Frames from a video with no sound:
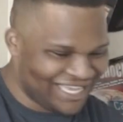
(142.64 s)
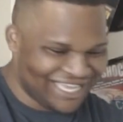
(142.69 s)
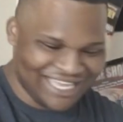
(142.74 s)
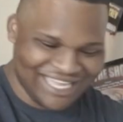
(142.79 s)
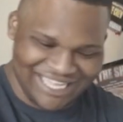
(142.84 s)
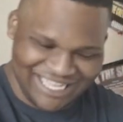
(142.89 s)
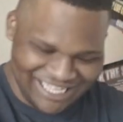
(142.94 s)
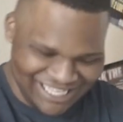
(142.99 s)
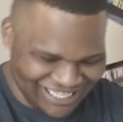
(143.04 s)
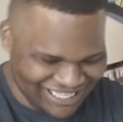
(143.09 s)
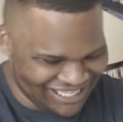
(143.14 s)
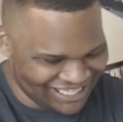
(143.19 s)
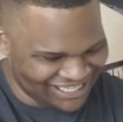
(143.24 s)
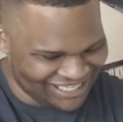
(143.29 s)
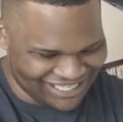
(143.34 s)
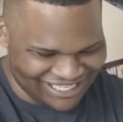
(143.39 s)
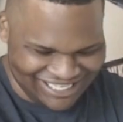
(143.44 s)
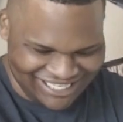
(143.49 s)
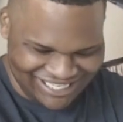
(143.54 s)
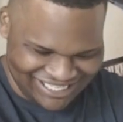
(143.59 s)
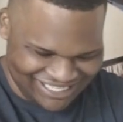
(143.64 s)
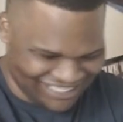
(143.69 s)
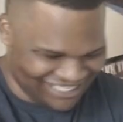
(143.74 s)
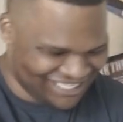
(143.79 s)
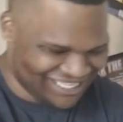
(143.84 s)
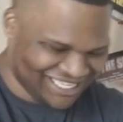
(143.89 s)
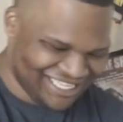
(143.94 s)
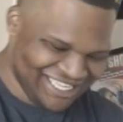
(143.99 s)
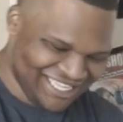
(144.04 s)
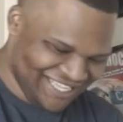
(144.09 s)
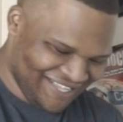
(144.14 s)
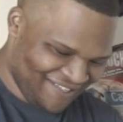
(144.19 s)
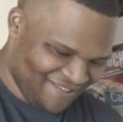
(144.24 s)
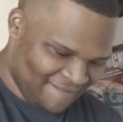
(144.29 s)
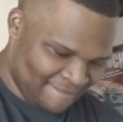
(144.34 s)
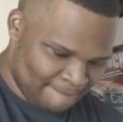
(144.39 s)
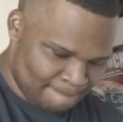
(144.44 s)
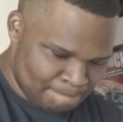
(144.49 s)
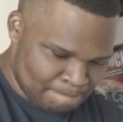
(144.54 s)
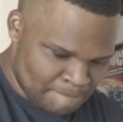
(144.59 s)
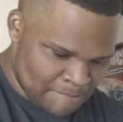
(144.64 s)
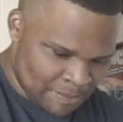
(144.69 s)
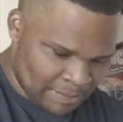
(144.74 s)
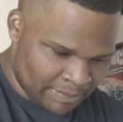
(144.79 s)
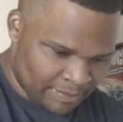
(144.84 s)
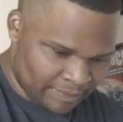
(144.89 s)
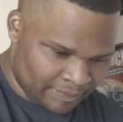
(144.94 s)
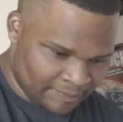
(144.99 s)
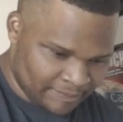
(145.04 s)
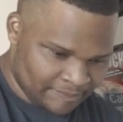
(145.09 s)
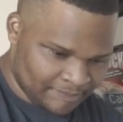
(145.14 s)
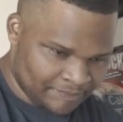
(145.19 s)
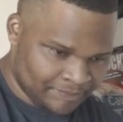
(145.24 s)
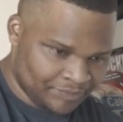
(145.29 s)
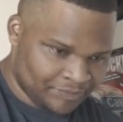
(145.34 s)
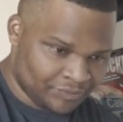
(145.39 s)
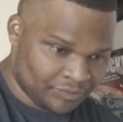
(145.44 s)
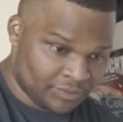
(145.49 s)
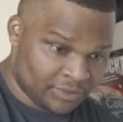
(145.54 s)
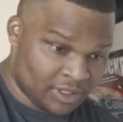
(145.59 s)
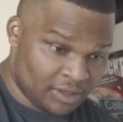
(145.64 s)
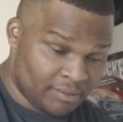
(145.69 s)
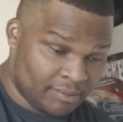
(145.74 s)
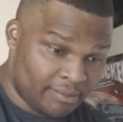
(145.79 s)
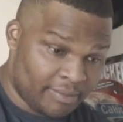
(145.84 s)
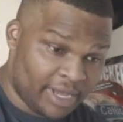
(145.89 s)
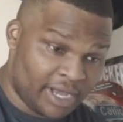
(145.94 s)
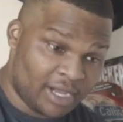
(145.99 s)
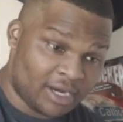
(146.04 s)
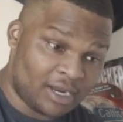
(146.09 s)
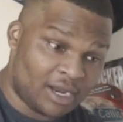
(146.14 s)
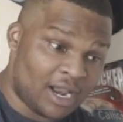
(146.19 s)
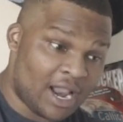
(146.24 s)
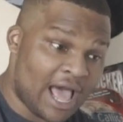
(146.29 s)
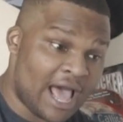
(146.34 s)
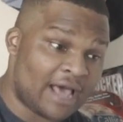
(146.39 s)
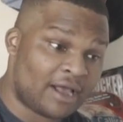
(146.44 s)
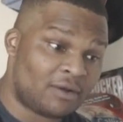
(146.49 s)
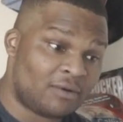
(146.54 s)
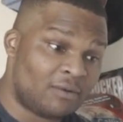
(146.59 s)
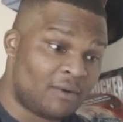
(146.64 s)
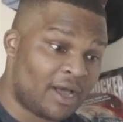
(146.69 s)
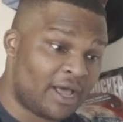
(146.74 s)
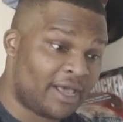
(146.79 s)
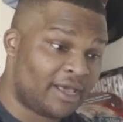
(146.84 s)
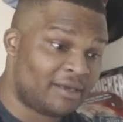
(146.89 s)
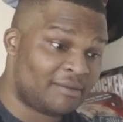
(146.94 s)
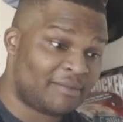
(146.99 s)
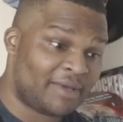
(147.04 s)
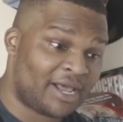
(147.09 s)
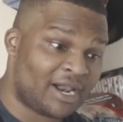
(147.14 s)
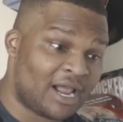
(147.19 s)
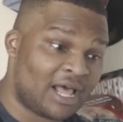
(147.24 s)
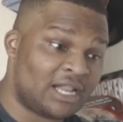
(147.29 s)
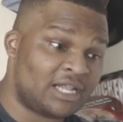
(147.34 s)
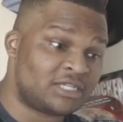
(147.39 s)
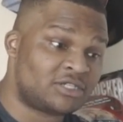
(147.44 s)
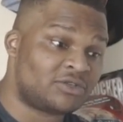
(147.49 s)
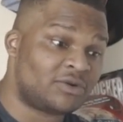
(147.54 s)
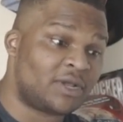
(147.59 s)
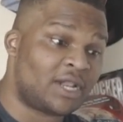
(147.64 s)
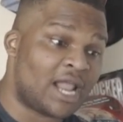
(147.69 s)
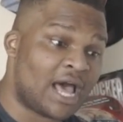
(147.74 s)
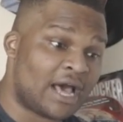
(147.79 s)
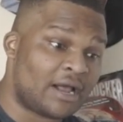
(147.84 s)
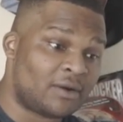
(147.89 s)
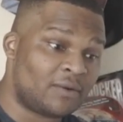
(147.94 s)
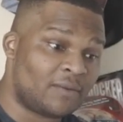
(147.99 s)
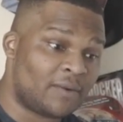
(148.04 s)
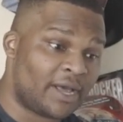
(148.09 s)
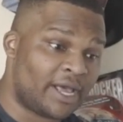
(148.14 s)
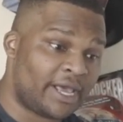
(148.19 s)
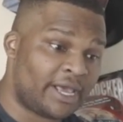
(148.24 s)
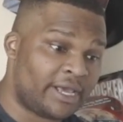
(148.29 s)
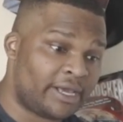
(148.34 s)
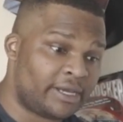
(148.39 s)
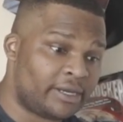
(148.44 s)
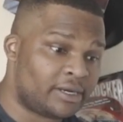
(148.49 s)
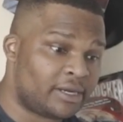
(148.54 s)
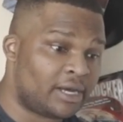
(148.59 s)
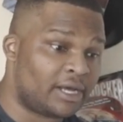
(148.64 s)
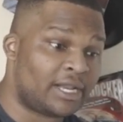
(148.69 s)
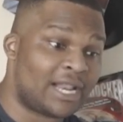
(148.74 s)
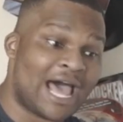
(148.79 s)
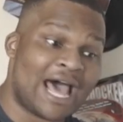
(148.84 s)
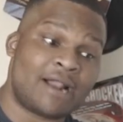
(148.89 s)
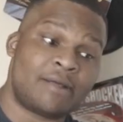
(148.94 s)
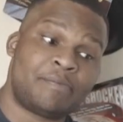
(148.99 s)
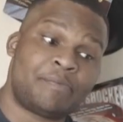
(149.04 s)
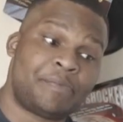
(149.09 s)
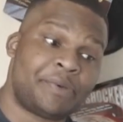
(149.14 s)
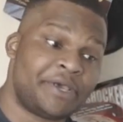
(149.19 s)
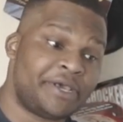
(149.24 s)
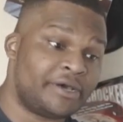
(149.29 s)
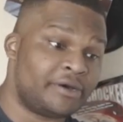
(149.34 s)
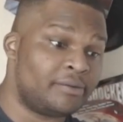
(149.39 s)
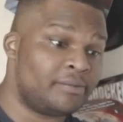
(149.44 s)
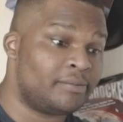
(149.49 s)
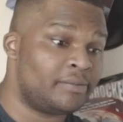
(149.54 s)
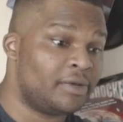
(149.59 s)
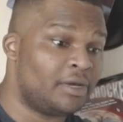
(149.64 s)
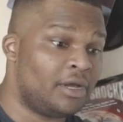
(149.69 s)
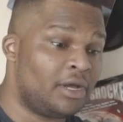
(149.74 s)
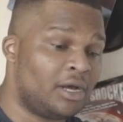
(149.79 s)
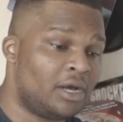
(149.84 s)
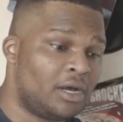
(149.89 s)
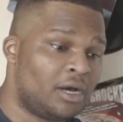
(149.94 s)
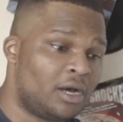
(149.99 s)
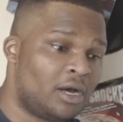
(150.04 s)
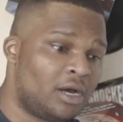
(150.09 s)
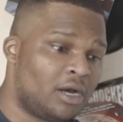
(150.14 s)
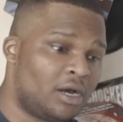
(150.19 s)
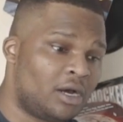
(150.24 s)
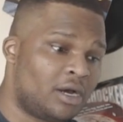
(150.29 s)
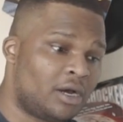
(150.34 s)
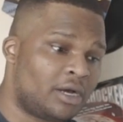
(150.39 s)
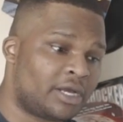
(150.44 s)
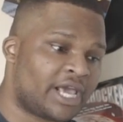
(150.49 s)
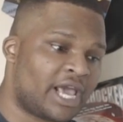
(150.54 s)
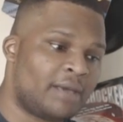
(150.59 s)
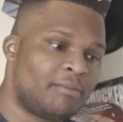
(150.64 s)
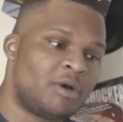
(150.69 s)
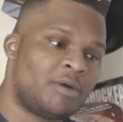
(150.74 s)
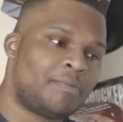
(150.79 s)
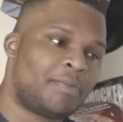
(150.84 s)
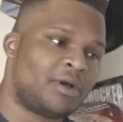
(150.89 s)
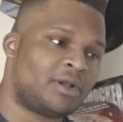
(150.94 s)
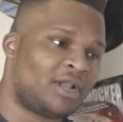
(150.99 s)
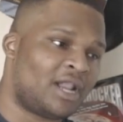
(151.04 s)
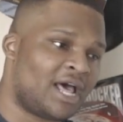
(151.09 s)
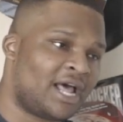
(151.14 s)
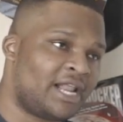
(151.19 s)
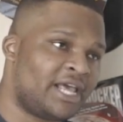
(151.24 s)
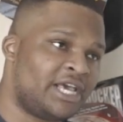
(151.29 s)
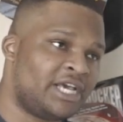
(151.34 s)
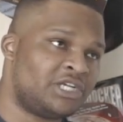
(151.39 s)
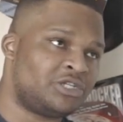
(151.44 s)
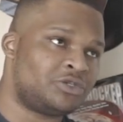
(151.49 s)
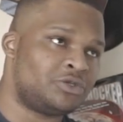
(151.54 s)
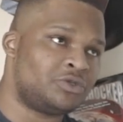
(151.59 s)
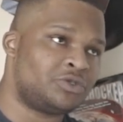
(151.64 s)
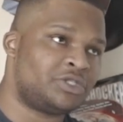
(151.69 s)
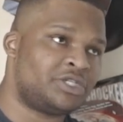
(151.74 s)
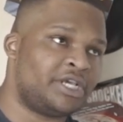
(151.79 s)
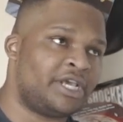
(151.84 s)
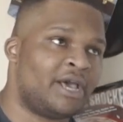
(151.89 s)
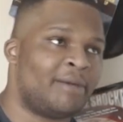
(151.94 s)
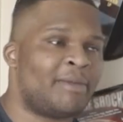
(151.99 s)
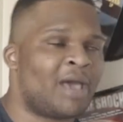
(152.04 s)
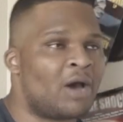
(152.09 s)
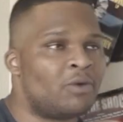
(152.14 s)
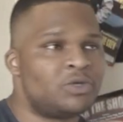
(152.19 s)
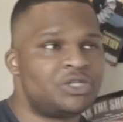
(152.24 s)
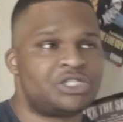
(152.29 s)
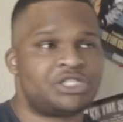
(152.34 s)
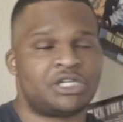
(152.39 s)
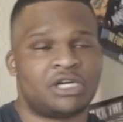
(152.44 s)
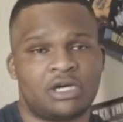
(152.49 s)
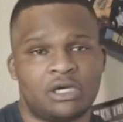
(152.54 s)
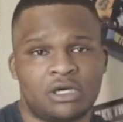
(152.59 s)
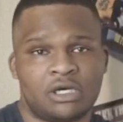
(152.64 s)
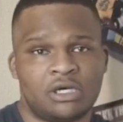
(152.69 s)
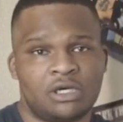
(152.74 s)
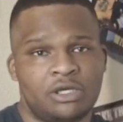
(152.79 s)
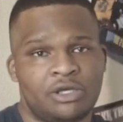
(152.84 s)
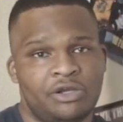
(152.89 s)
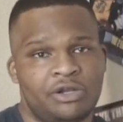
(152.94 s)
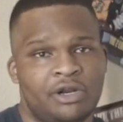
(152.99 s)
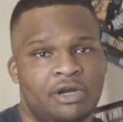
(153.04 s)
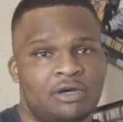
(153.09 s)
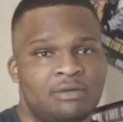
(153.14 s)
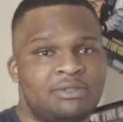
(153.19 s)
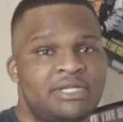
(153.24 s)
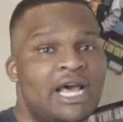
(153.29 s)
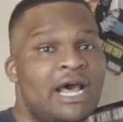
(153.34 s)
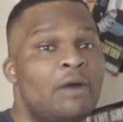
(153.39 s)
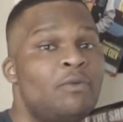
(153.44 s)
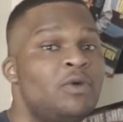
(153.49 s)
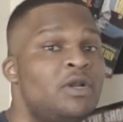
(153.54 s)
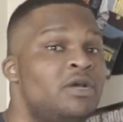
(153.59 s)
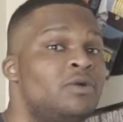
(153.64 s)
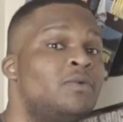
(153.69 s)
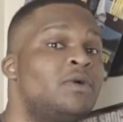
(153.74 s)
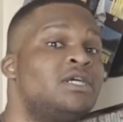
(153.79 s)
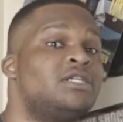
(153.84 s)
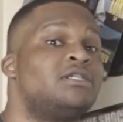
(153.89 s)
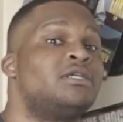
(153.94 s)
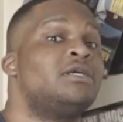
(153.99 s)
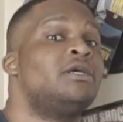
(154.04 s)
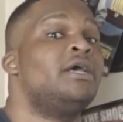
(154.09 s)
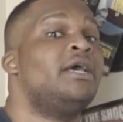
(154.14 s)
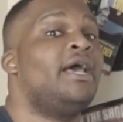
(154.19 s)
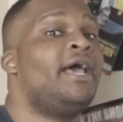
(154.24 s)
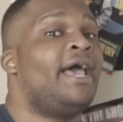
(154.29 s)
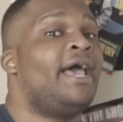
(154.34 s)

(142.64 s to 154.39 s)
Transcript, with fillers: okay. Who did you listen to coming up? Man, a lot of Wayne. Man, I listen to a lot of Wayne. Okay. A lot of Pimp. Uh, okay. Came up on a lot of SUC. I mean, I was younger. You know, saying I really wasn't